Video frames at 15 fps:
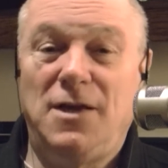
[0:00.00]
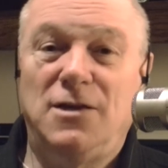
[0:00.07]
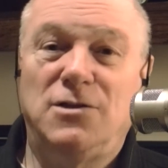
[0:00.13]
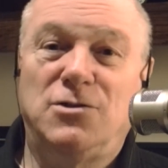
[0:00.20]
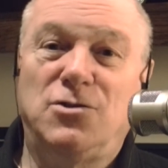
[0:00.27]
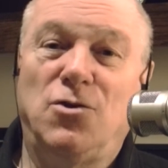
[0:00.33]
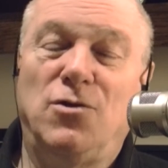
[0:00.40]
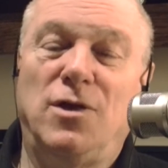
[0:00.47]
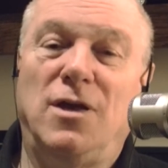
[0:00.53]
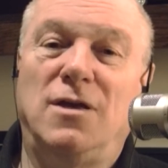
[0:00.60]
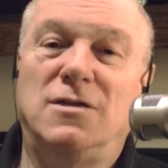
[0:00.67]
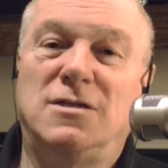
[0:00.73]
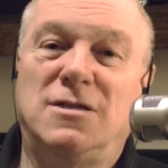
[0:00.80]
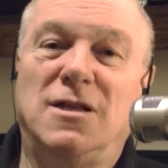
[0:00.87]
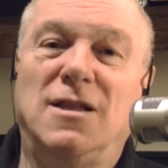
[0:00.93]
So they
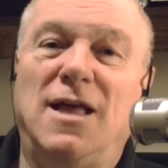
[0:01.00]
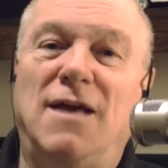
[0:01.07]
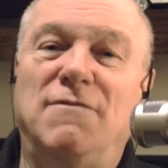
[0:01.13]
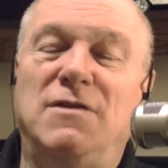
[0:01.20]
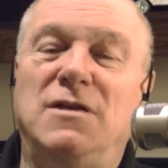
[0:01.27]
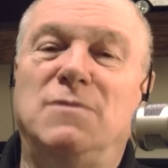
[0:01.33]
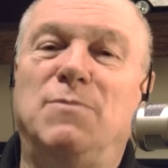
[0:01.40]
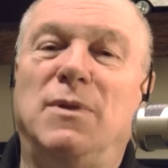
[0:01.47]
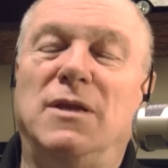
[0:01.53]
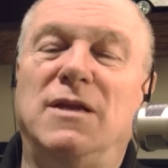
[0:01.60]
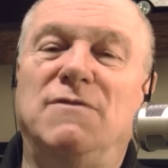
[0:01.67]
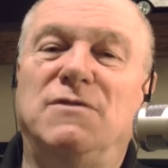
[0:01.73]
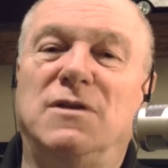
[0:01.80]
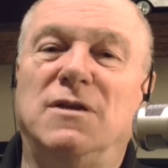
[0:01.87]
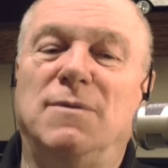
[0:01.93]
still have these
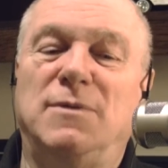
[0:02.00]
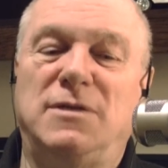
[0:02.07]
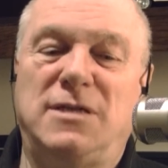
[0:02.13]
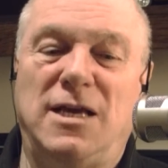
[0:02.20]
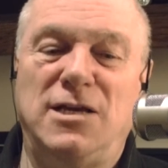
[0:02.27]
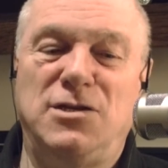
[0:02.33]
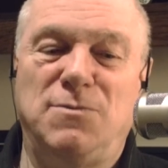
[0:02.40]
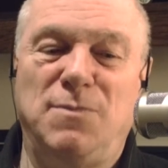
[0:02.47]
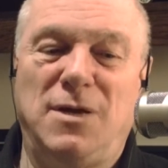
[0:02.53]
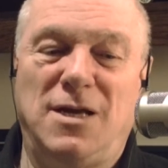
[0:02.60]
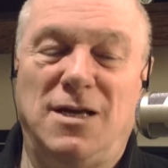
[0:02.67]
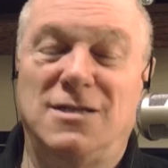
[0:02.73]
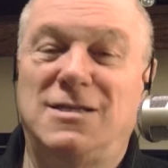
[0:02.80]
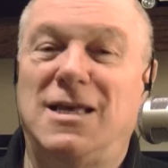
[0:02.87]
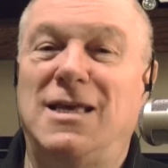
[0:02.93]
beliefs and limitation
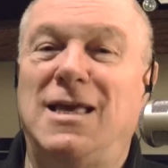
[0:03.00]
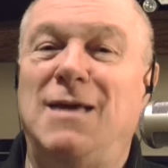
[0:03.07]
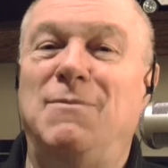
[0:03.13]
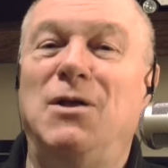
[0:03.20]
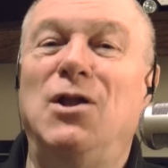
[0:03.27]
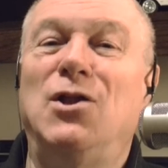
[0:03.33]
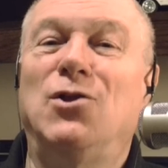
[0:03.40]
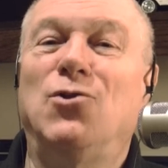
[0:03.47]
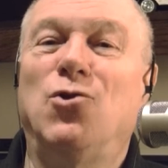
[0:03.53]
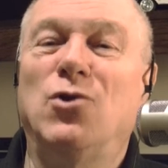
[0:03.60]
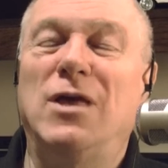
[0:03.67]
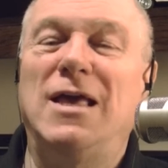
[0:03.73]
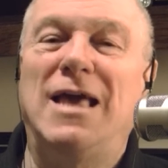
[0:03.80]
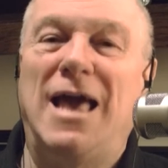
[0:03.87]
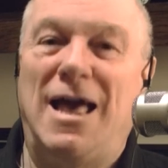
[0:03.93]
because they keep
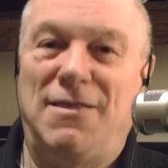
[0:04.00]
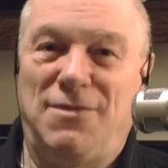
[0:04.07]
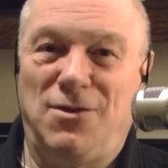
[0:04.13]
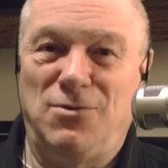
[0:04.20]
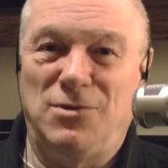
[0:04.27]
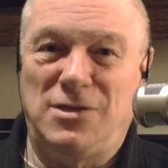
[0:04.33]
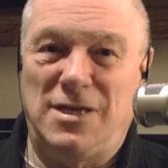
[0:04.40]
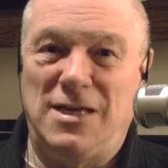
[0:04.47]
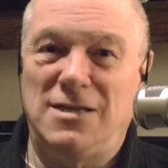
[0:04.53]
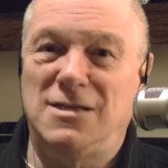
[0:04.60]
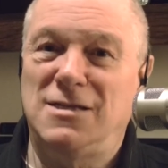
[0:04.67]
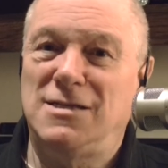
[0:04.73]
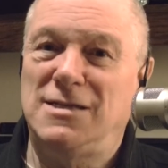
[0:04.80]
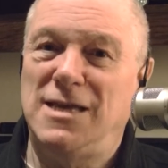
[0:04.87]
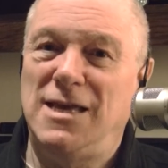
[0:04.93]
looking at those things
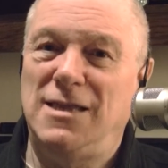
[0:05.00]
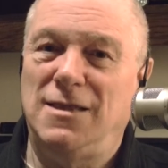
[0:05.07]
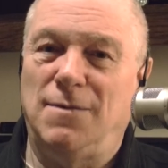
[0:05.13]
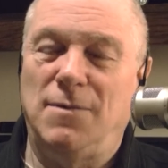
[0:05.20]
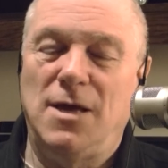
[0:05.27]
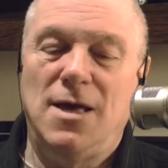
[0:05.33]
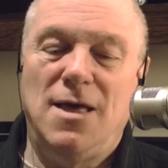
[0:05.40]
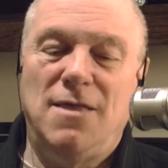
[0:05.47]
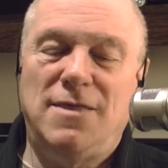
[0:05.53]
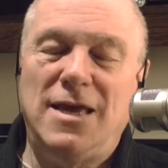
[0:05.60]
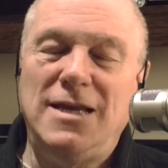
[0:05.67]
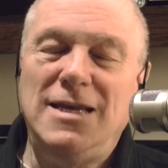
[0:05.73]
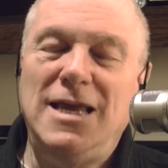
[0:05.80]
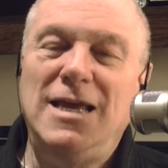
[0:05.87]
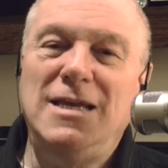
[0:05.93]
and seeing them.
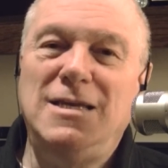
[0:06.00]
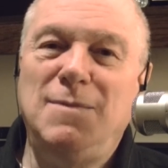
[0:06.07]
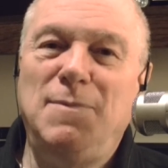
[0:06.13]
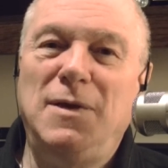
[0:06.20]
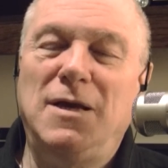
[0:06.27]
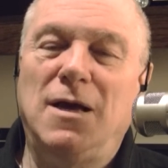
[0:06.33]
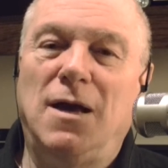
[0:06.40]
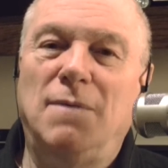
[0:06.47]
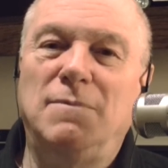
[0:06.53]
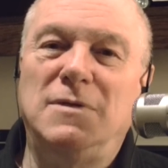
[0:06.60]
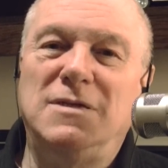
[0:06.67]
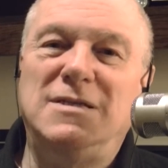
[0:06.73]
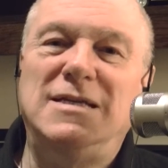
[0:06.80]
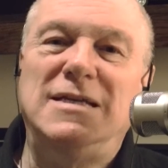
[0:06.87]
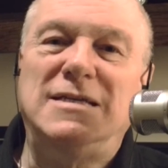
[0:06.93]
They need to
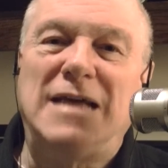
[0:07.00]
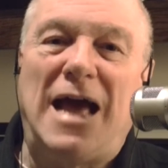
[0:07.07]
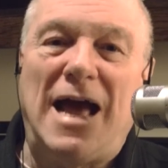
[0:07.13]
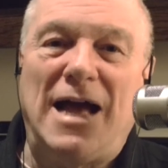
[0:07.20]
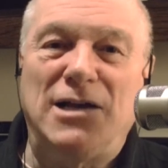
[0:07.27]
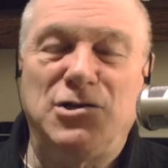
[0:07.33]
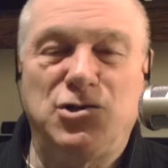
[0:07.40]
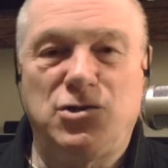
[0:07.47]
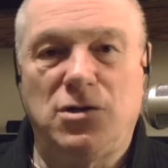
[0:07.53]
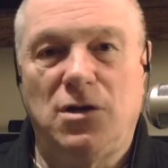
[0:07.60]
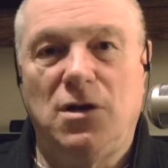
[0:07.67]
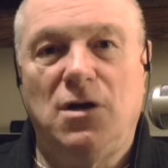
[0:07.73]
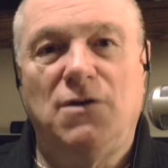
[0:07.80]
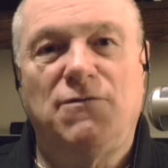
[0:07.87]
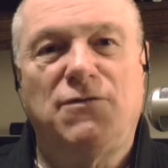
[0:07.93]
become detached
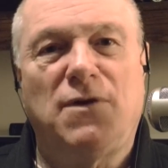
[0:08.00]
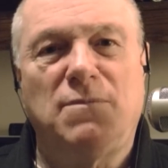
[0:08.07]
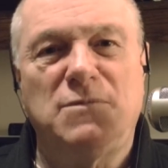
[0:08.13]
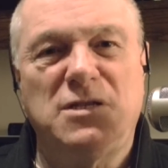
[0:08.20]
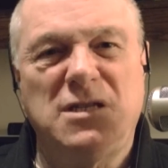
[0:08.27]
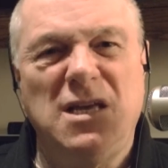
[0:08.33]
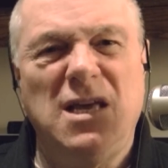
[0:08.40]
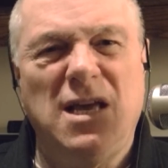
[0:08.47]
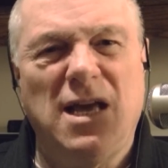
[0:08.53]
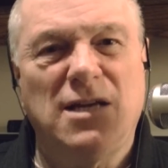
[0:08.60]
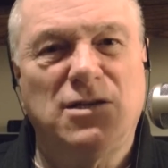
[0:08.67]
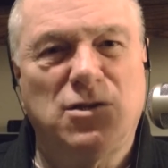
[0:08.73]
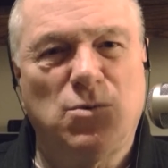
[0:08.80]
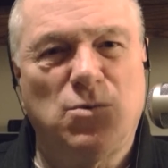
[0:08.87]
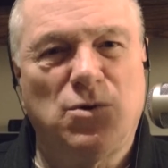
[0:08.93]
from seeing
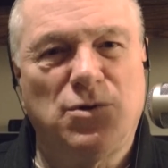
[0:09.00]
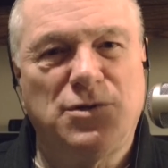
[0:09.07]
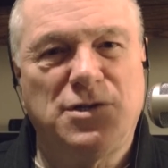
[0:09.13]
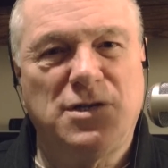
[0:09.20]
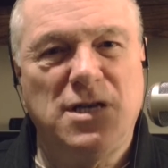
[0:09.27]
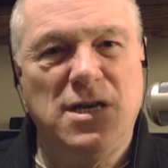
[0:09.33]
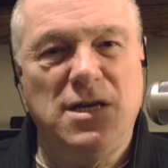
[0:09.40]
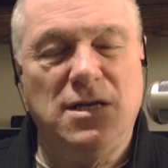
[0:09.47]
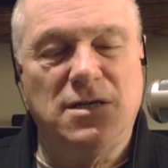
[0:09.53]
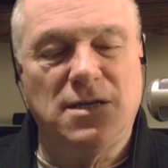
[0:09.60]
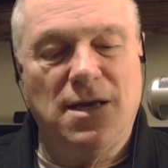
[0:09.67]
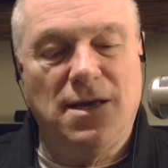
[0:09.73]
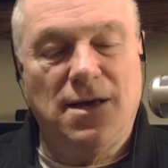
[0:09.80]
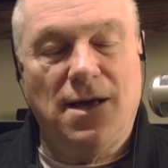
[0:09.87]
as the world sees.